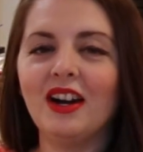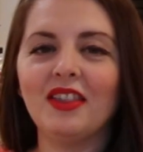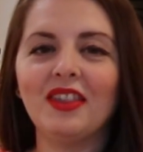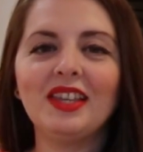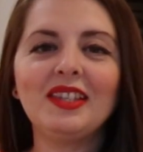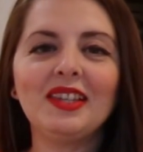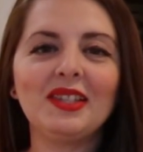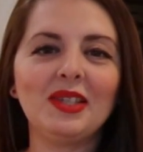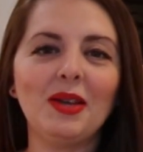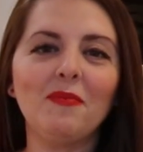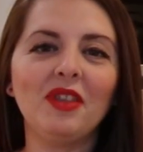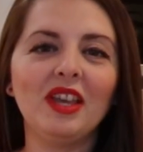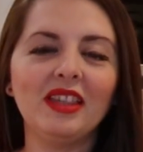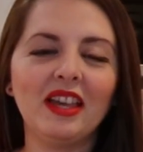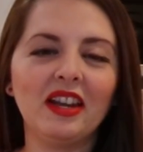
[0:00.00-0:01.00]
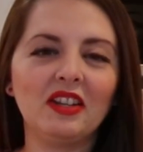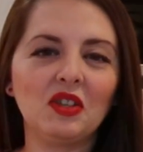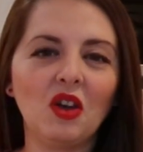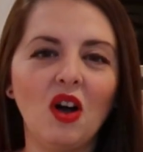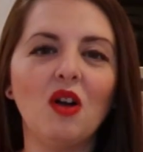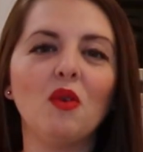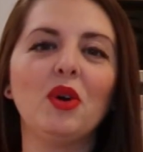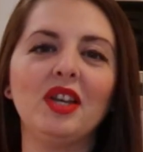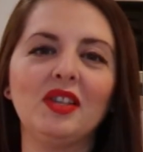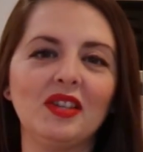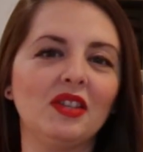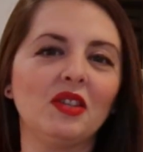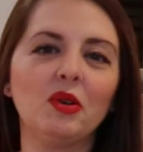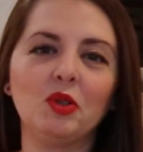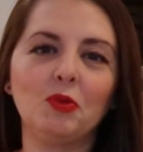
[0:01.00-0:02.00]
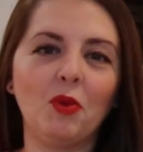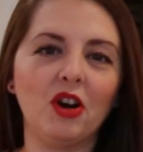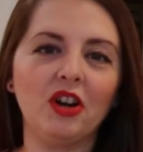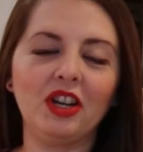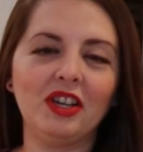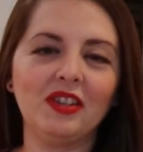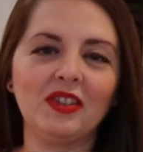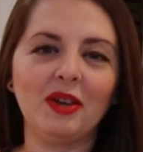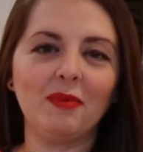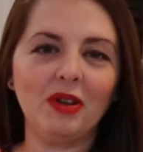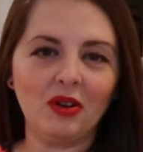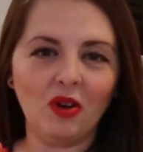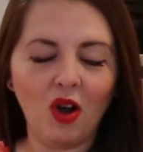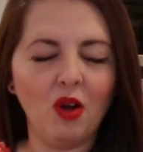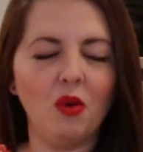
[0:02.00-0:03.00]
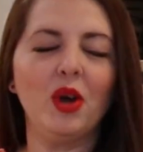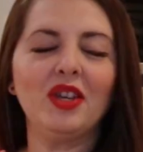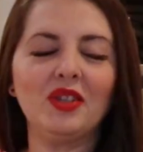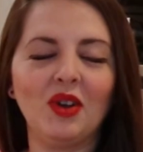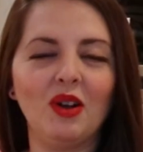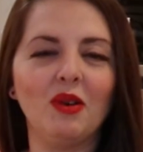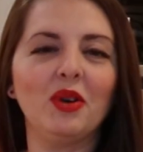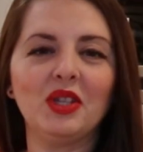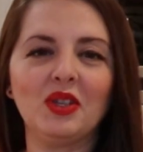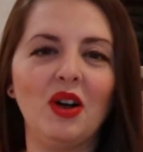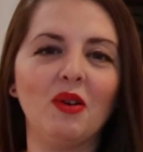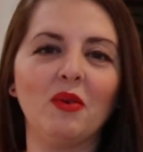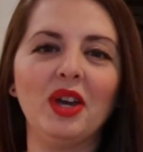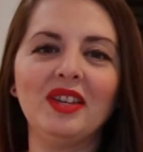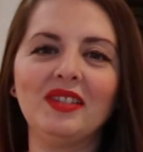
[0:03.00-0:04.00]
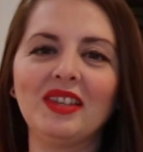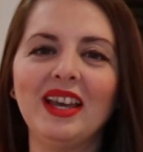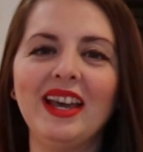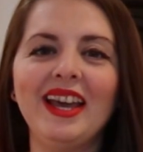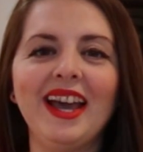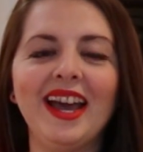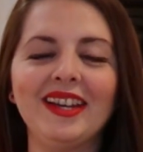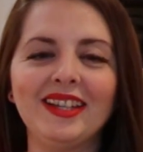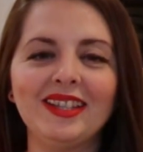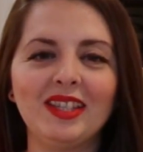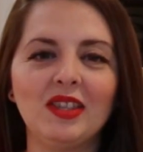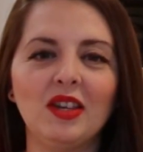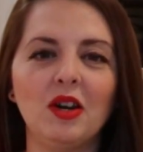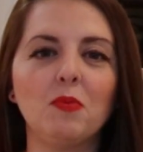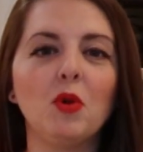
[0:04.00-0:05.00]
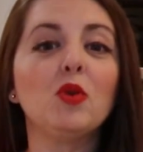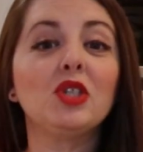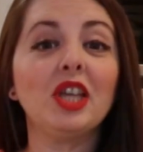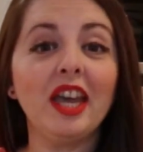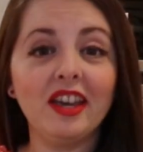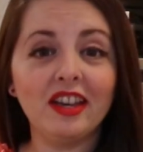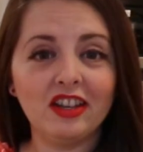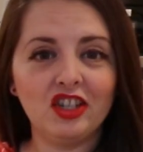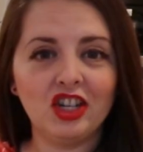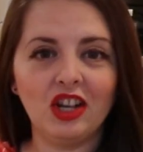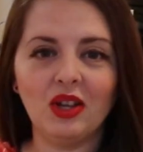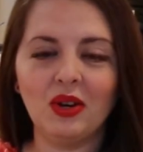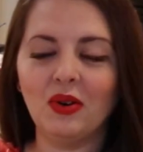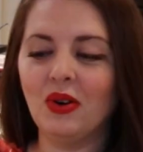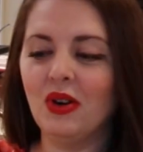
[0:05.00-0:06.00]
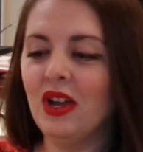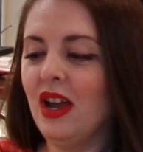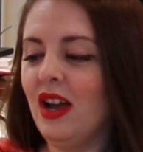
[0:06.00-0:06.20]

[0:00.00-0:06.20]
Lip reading: this is something that is always in those parties. I mean always, always, always, and it's the Mosaic Jello.